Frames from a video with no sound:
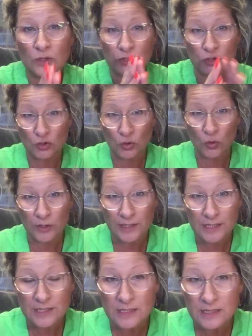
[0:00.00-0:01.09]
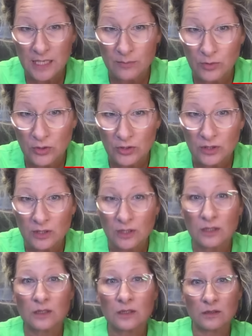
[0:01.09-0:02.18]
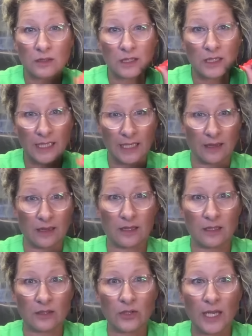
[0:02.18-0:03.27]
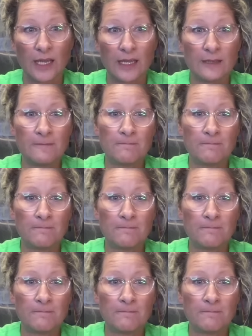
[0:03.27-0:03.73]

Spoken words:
shortest summer length, okay?